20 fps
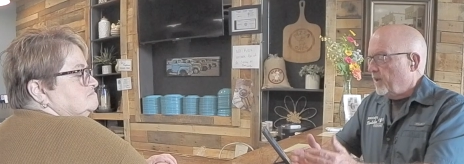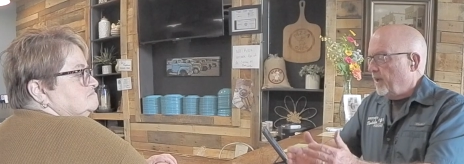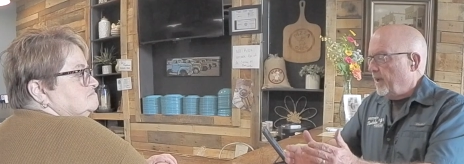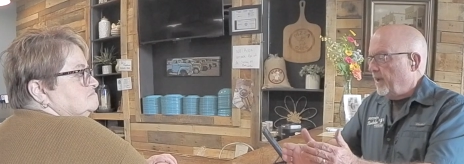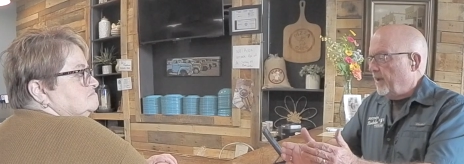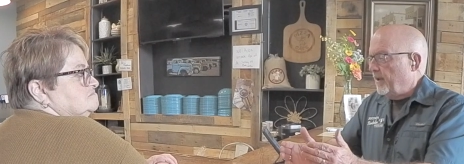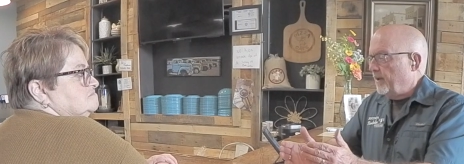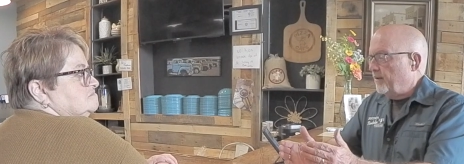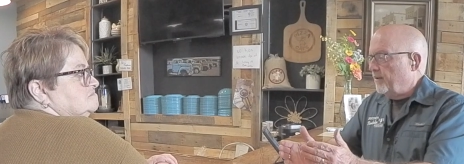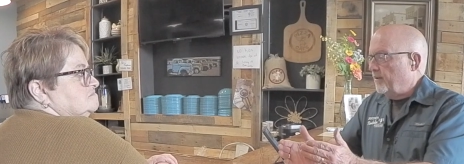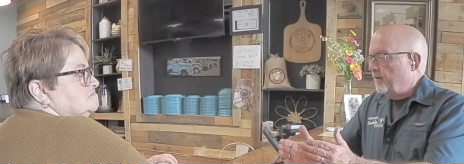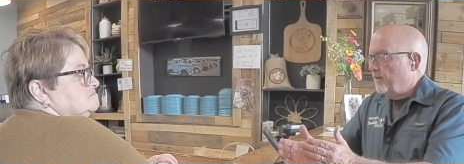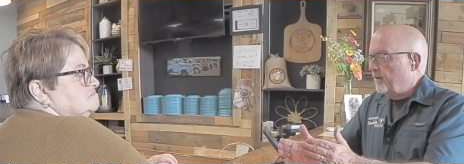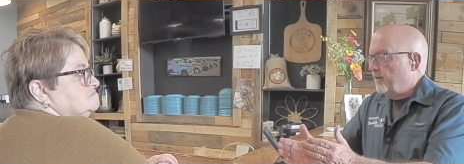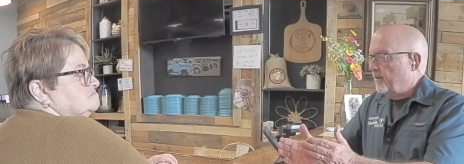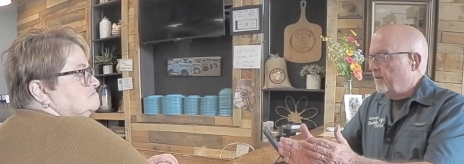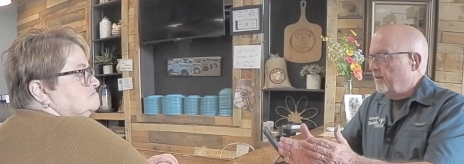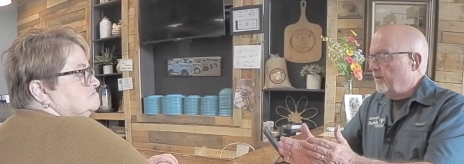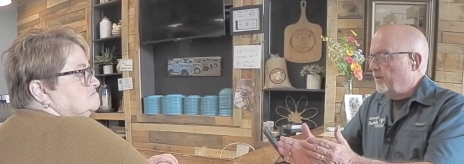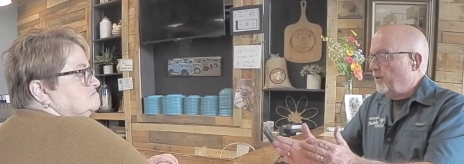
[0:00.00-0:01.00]
Speaker 1: And
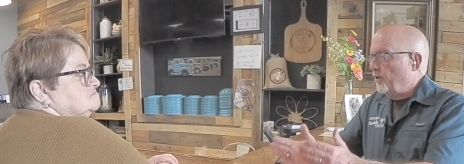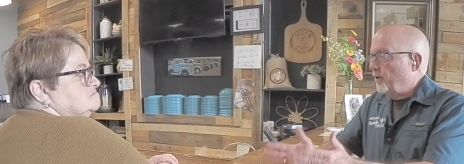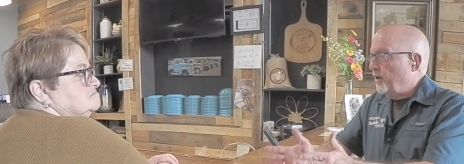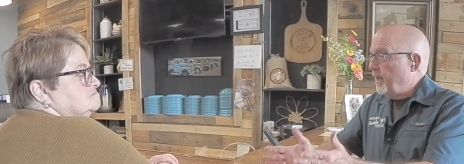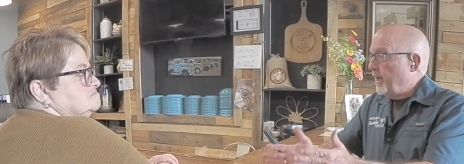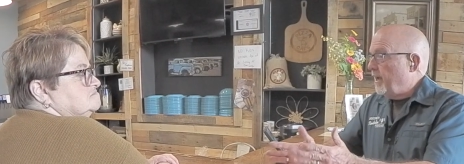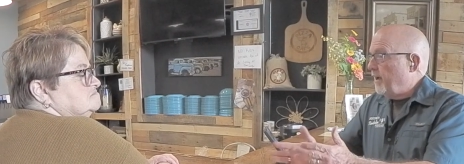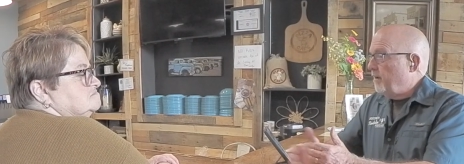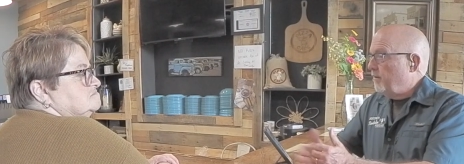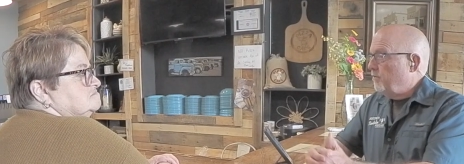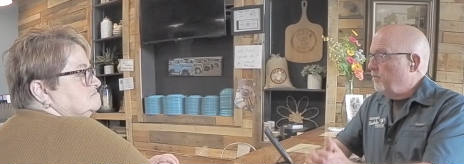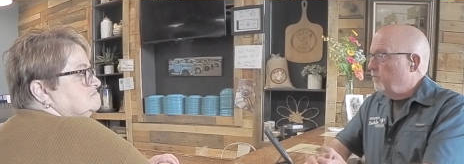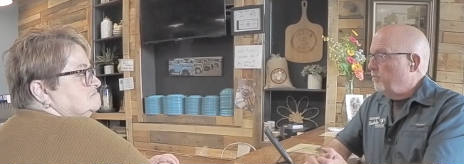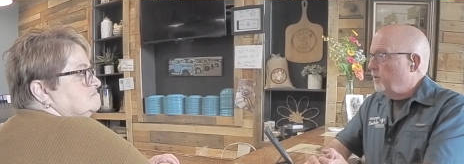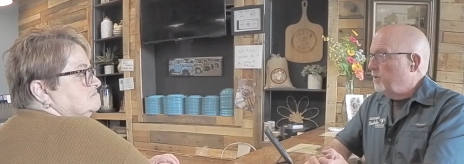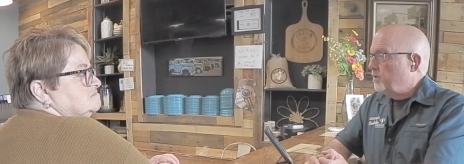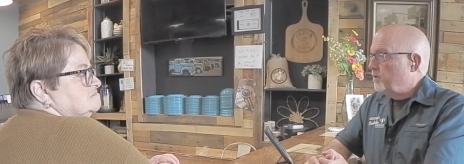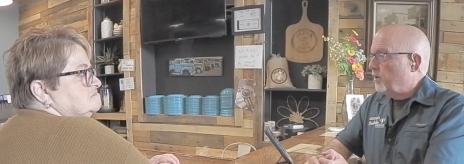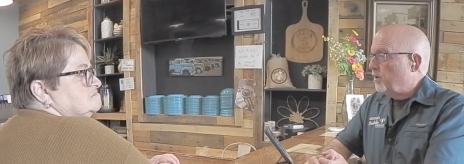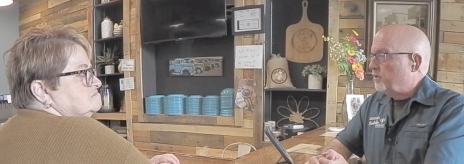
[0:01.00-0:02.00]
your dad
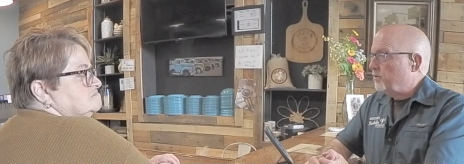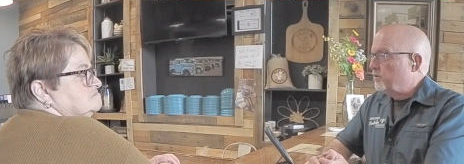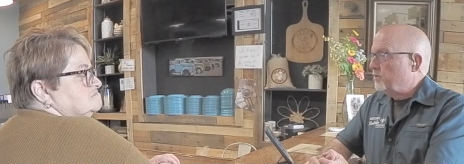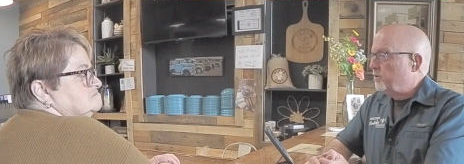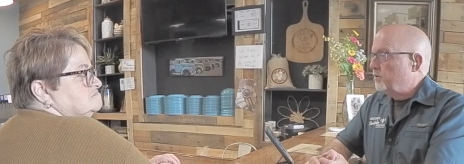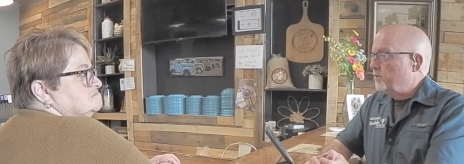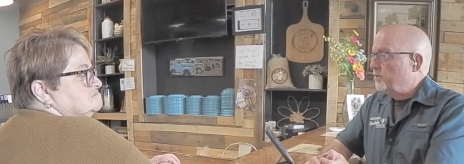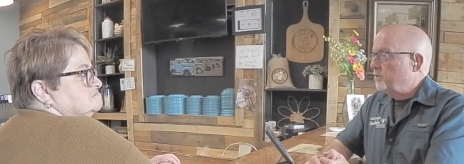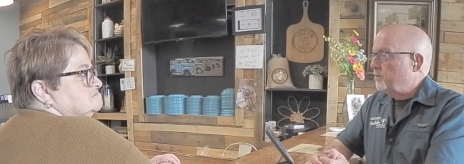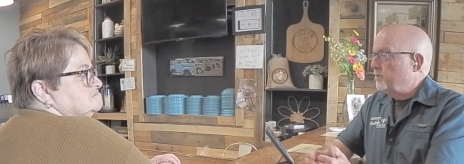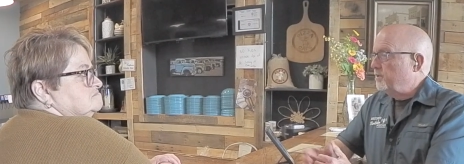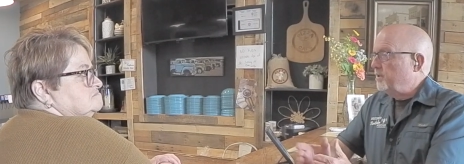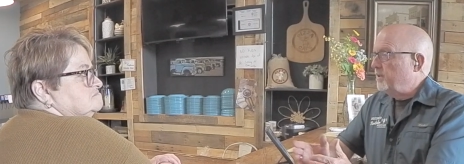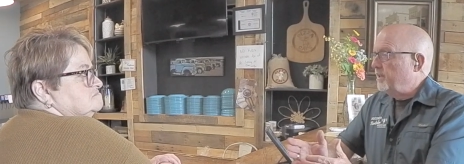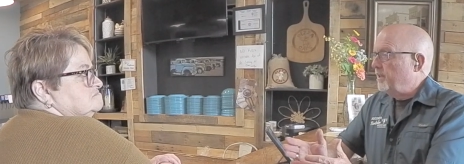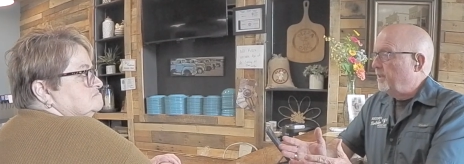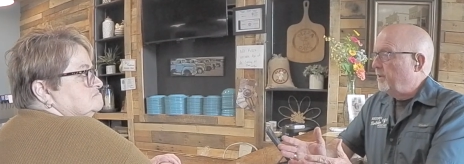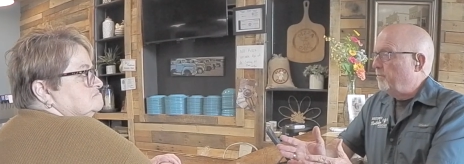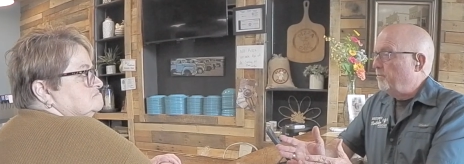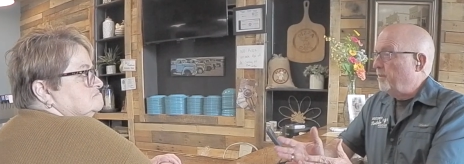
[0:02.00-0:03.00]
was also
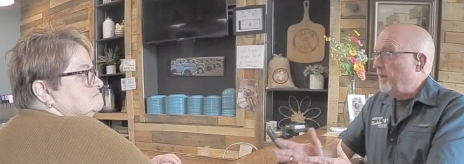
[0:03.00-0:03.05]
in a